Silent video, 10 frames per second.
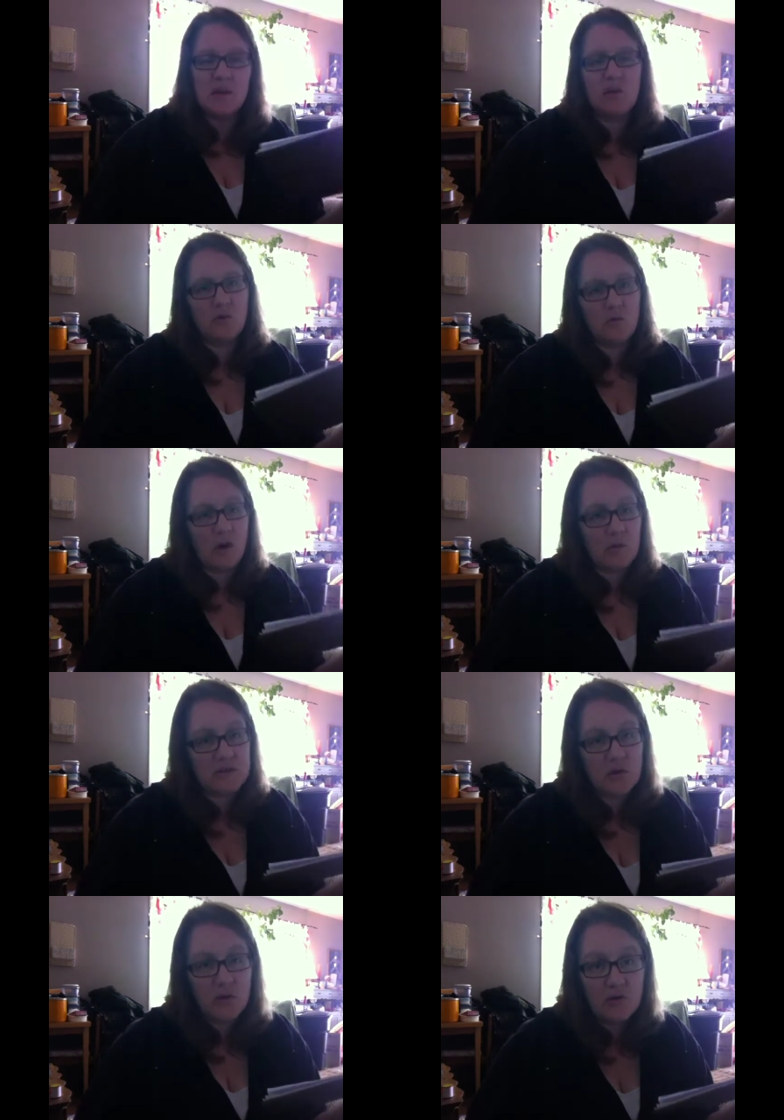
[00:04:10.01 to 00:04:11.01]
Now, you don't
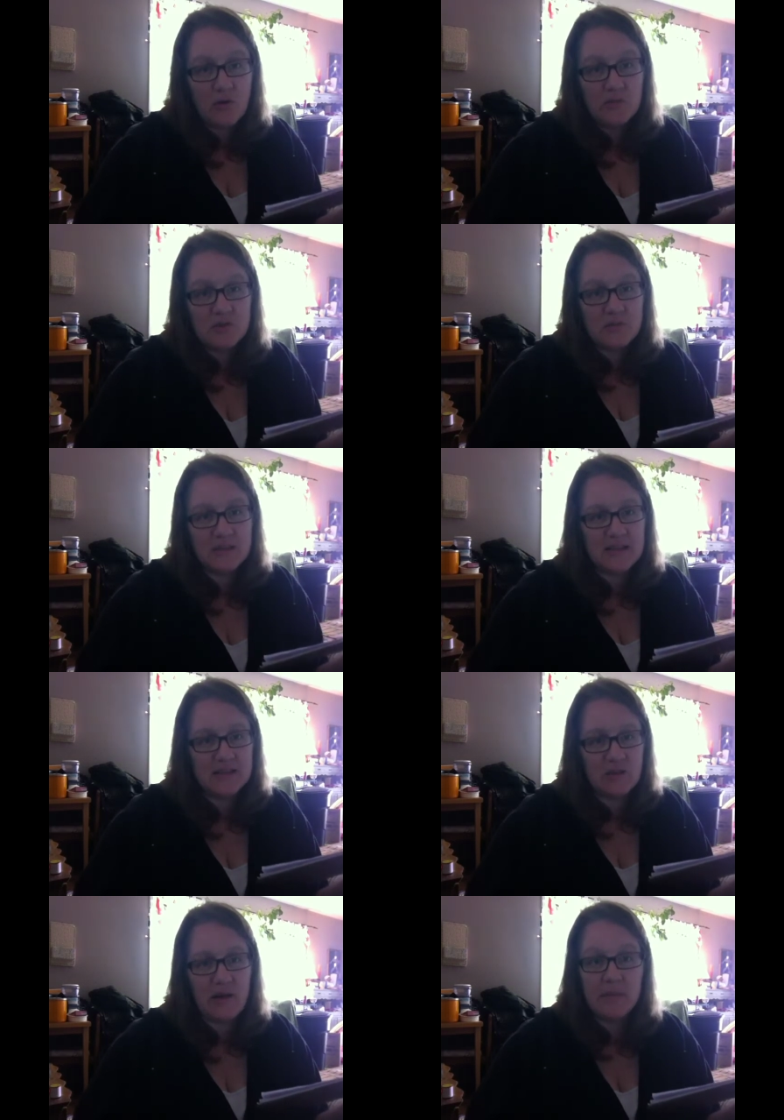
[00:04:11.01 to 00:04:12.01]
always know your chromosomes
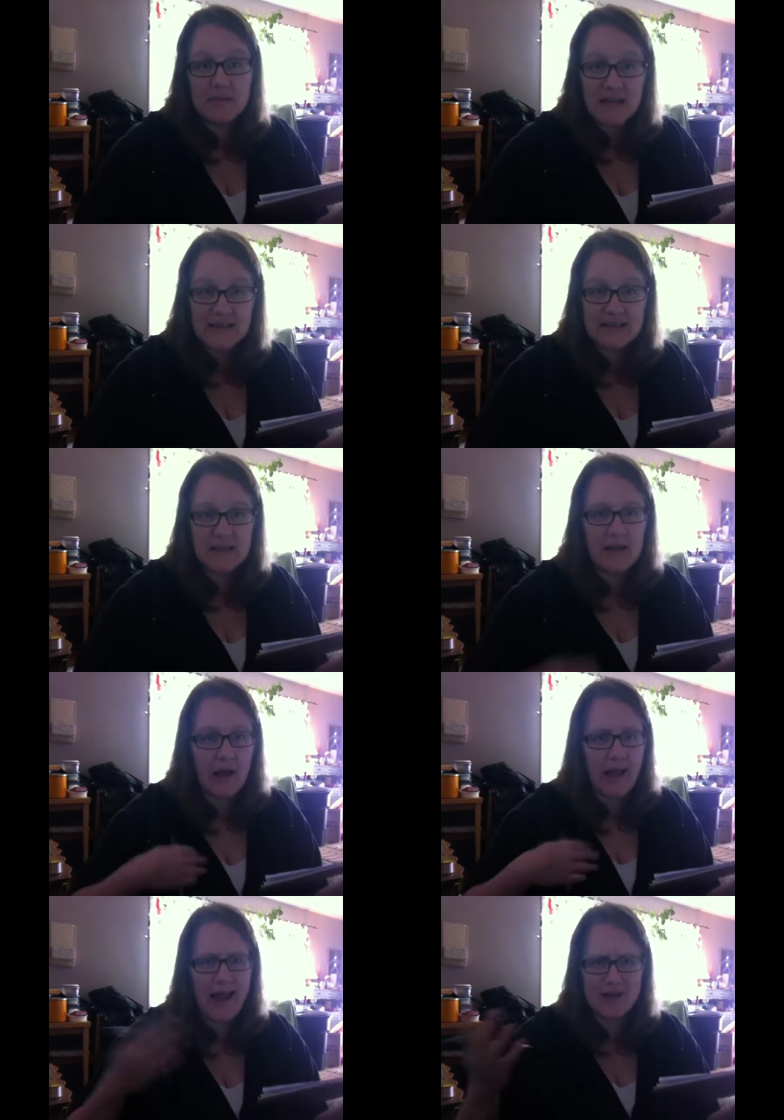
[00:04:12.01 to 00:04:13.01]
unless you have them tested.
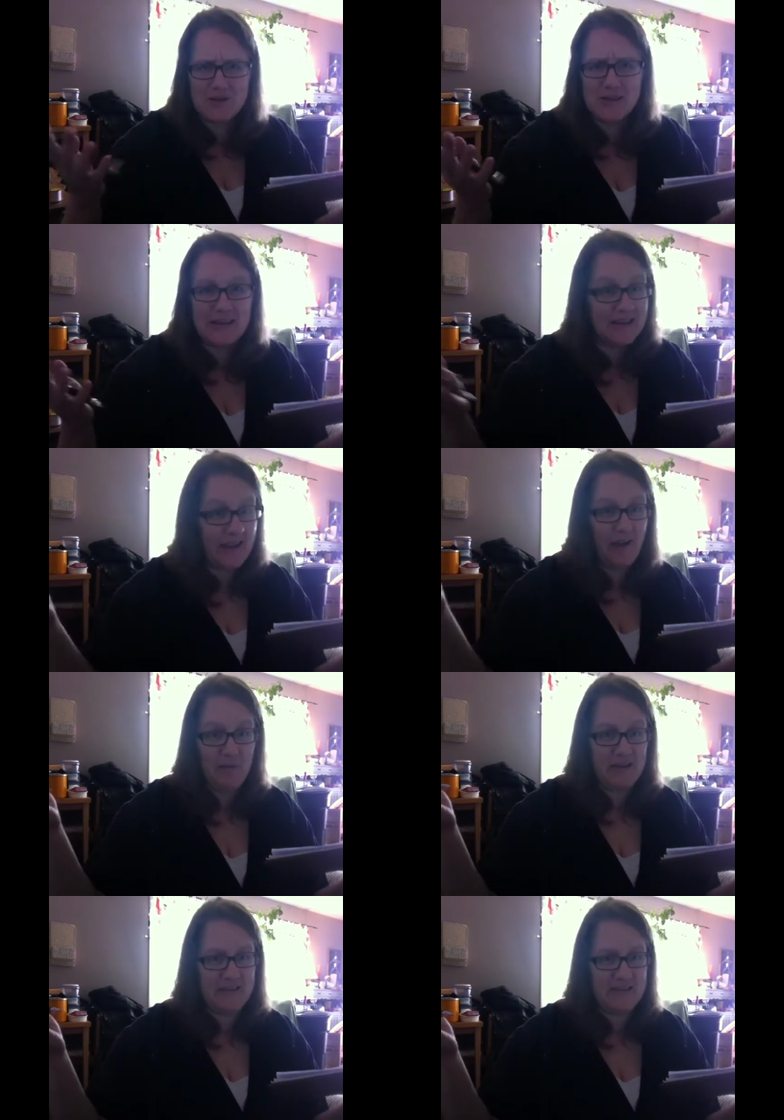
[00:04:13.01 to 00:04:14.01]
I actually did have
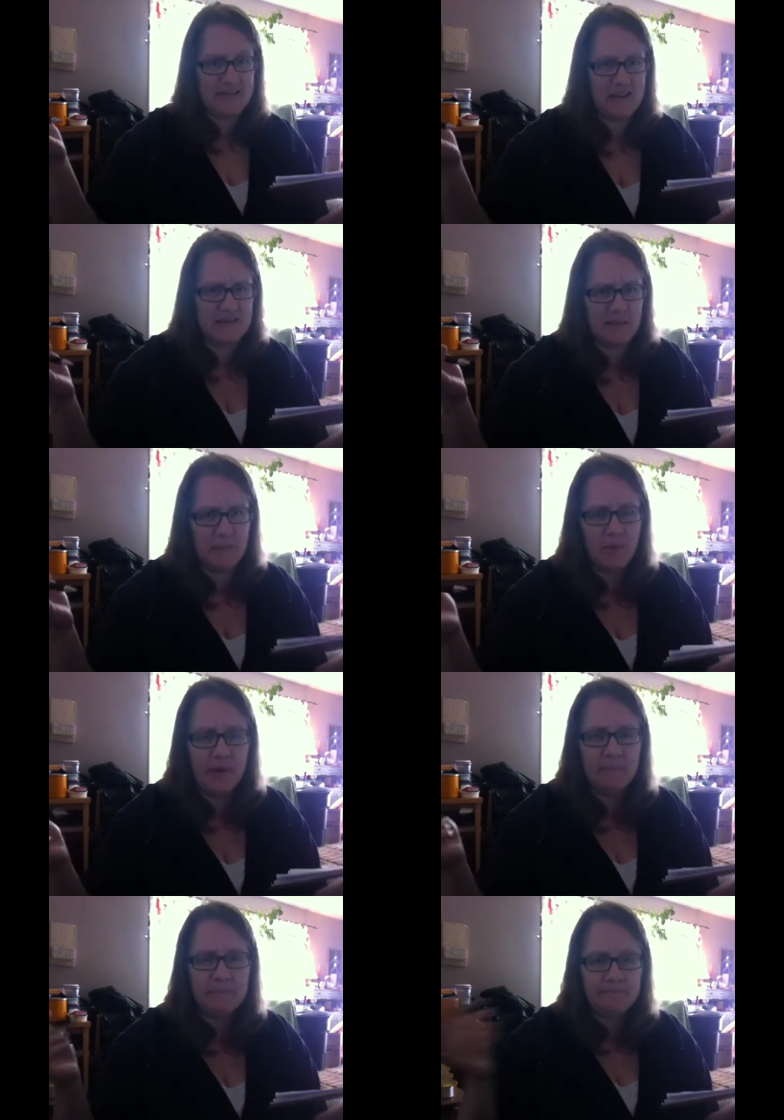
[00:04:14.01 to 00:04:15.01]
mine tested at some
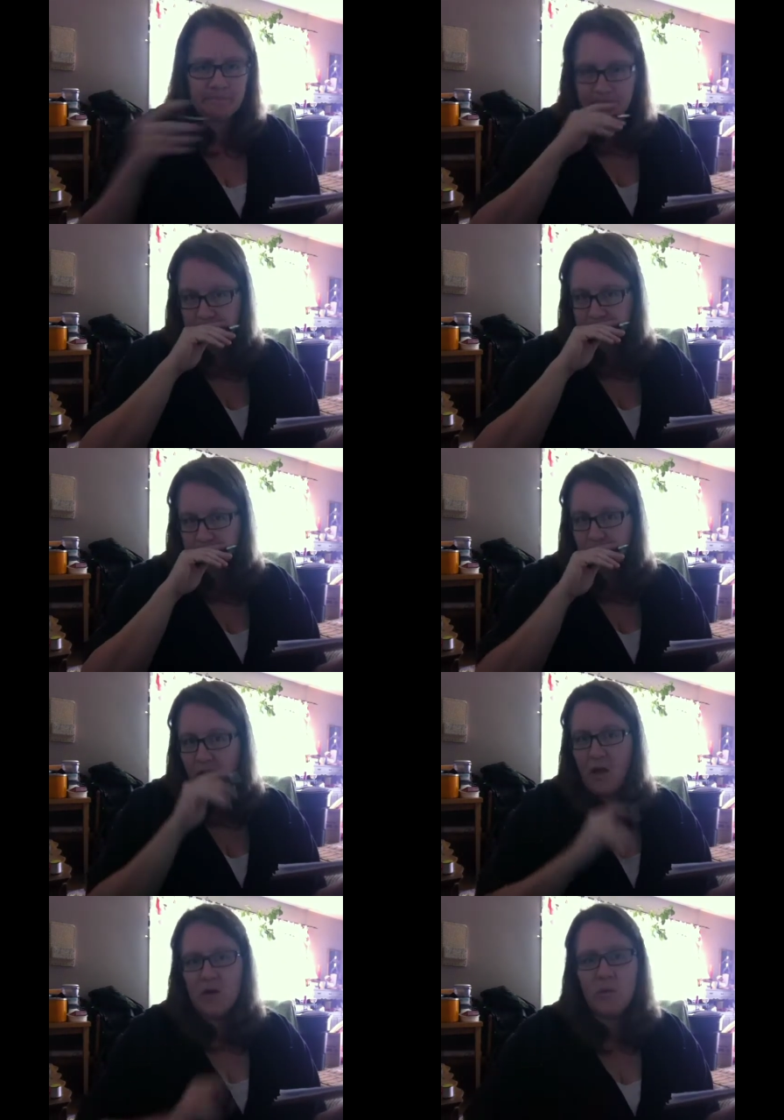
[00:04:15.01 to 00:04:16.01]
point
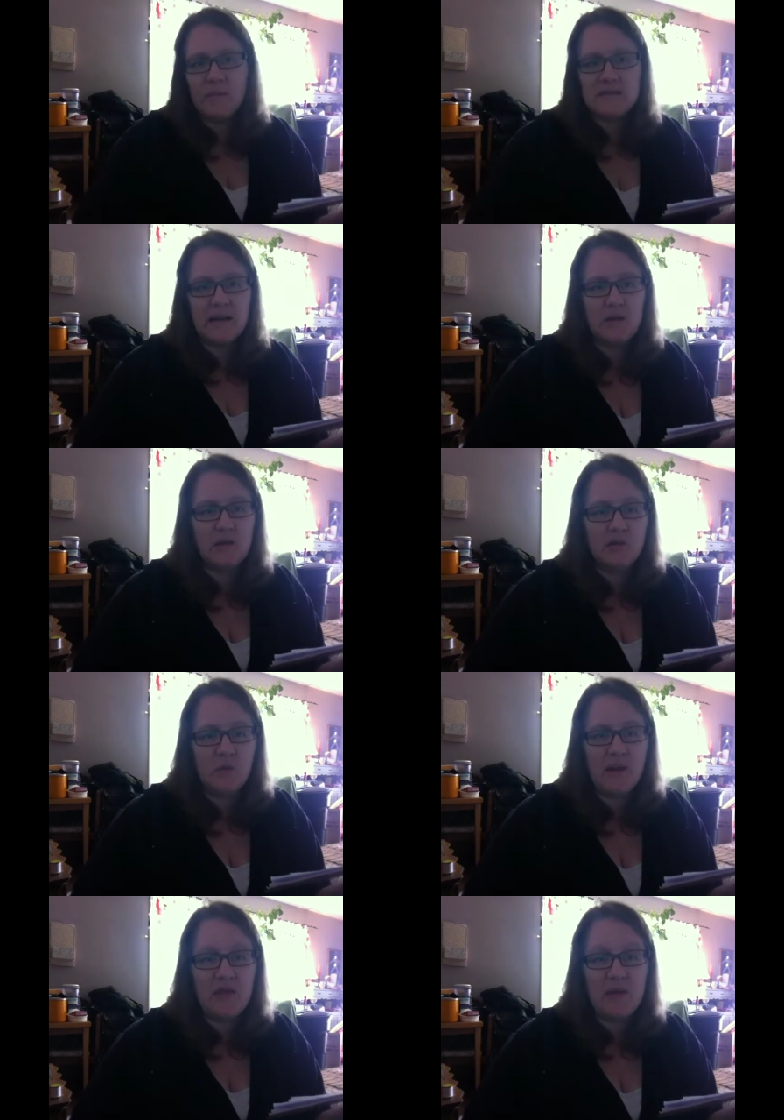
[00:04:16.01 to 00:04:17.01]
on a website called
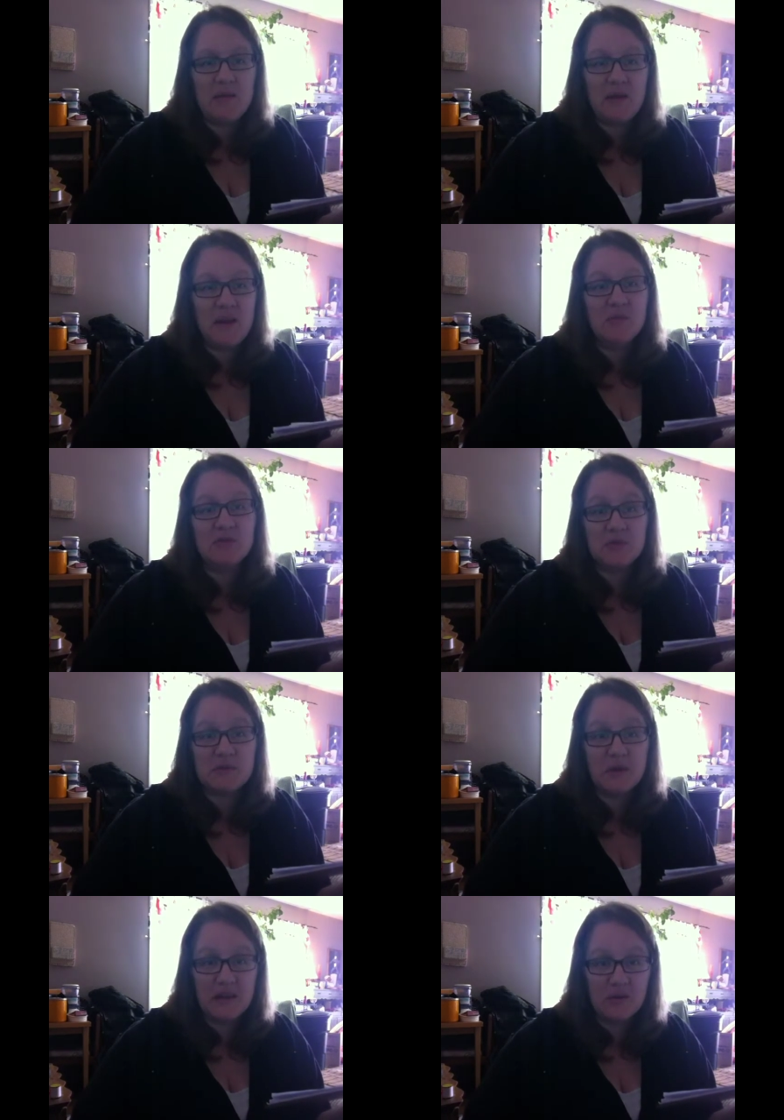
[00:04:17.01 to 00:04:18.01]
23andMe, which was
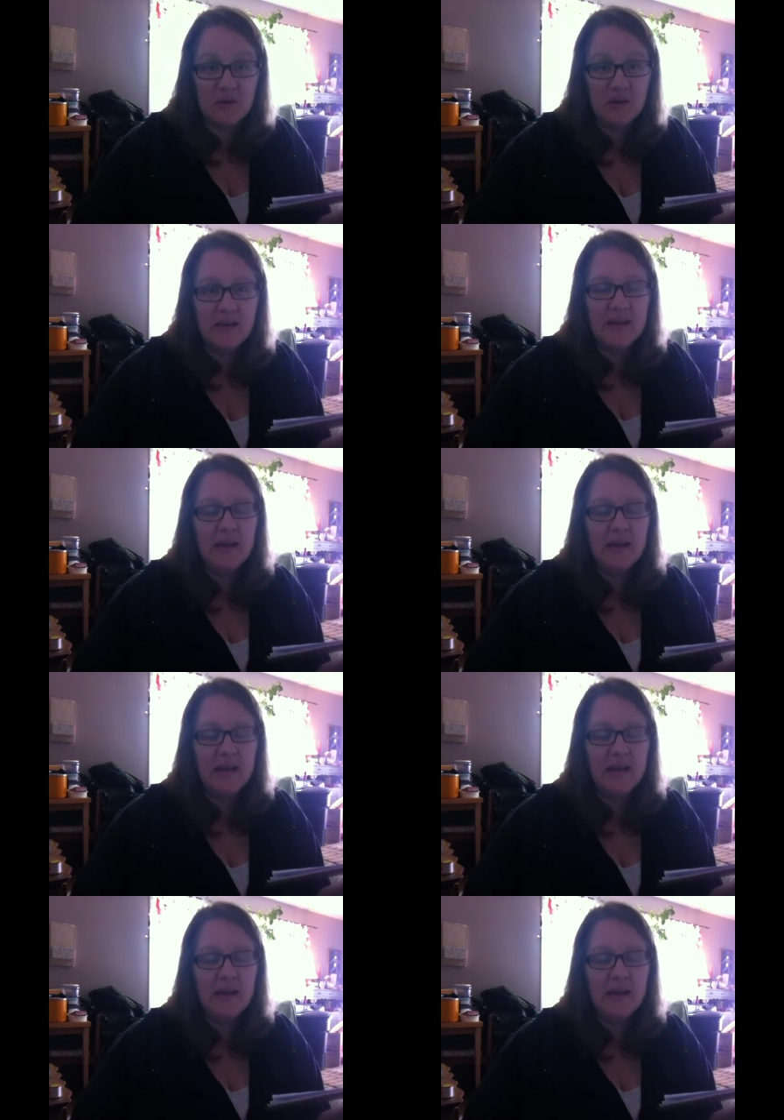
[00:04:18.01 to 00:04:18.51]
pretty cool.